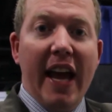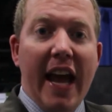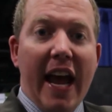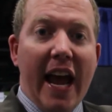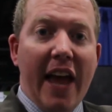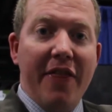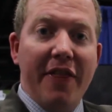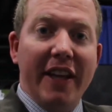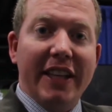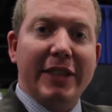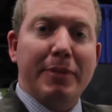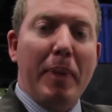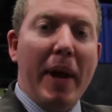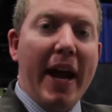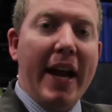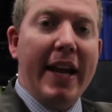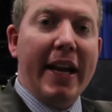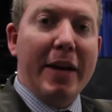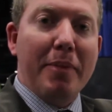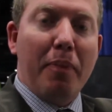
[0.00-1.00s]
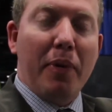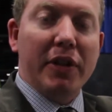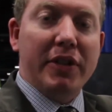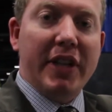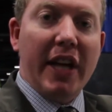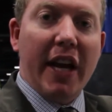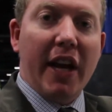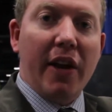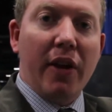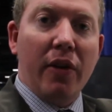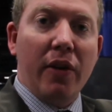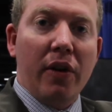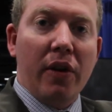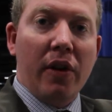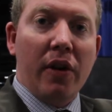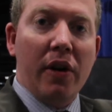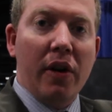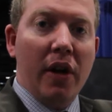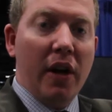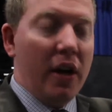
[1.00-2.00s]
and this painting in particular
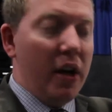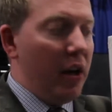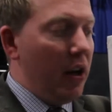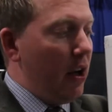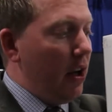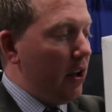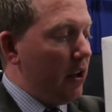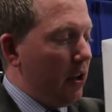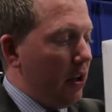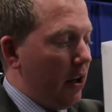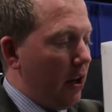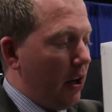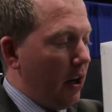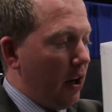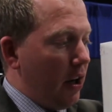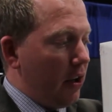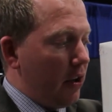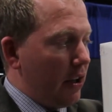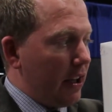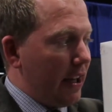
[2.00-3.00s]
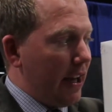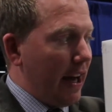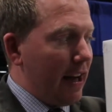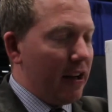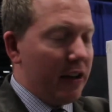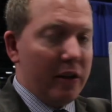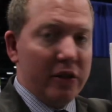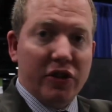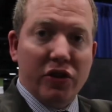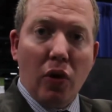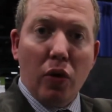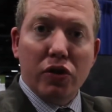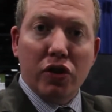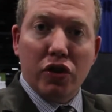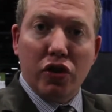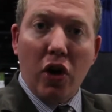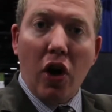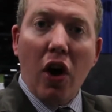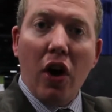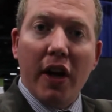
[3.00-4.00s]
uh, got a soldier
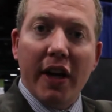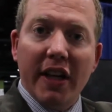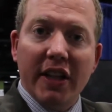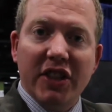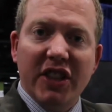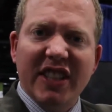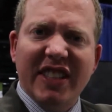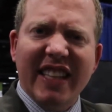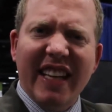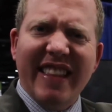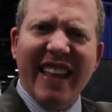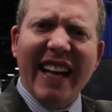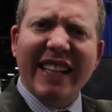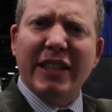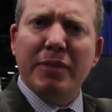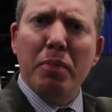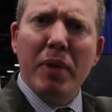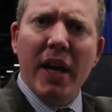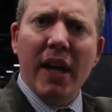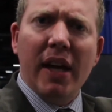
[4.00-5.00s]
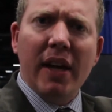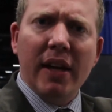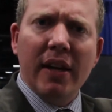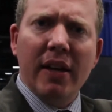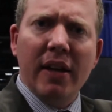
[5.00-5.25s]
talking, and she said, "That's me."